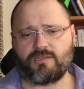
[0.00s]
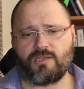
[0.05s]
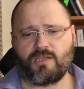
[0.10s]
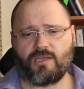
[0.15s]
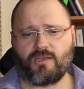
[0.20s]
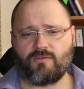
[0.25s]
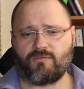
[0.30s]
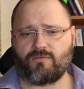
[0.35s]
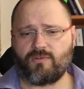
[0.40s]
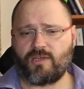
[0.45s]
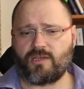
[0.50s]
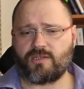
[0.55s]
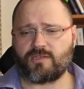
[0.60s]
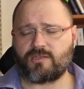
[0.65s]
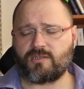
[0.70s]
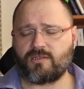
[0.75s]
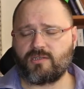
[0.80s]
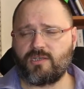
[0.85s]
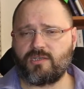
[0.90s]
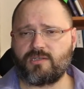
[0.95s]
they have to
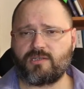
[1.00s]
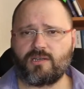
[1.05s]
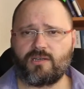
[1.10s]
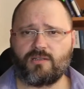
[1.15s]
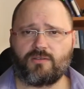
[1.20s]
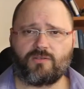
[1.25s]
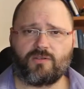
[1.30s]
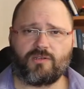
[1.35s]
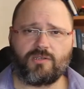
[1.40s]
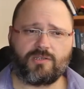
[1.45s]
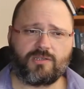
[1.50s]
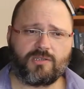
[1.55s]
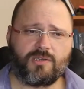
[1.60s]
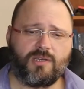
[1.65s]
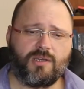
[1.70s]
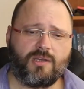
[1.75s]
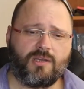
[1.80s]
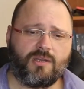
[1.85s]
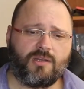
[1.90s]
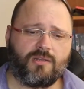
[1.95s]
ask these countries
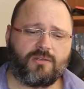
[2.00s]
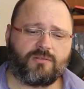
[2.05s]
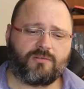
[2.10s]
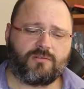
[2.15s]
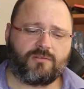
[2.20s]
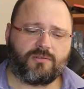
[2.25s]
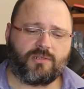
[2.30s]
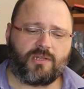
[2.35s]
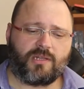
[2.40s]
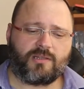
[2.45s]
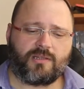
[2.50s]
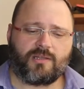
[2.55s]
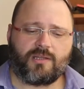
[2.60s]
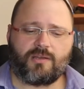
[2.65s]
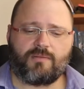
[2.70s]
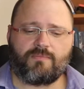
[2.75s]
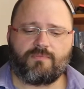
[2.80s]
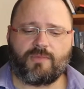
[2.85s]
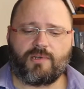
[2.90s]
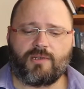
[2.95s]
to let
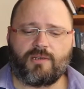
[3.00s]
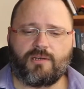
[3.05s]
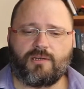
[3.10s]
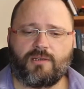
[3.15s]
them